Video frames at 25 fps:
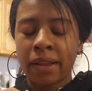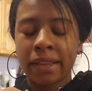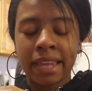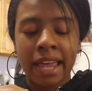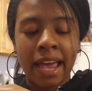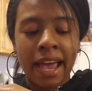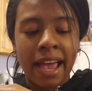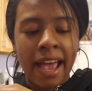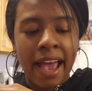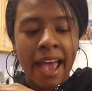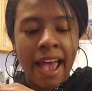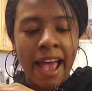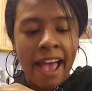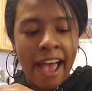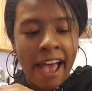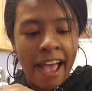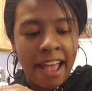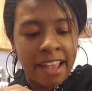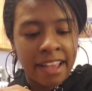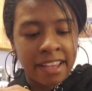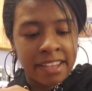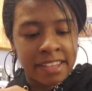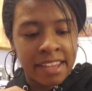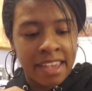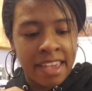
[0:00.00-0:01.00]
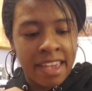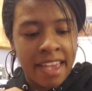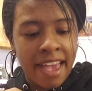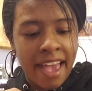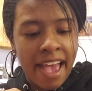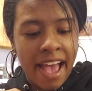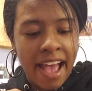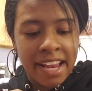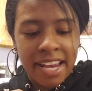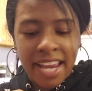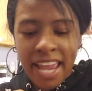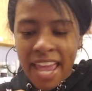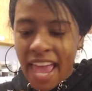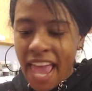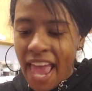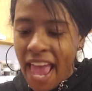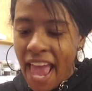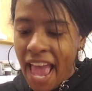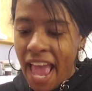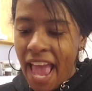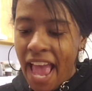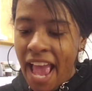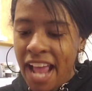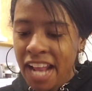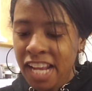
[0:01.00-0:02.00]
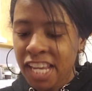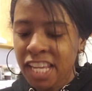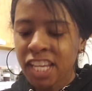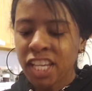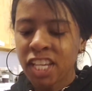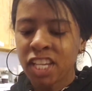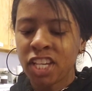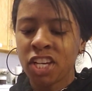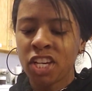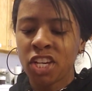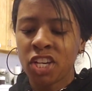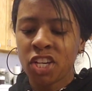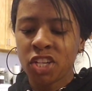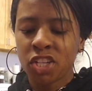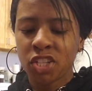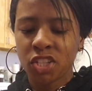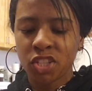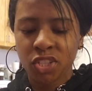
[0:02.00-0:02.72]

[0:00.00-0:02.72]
has had any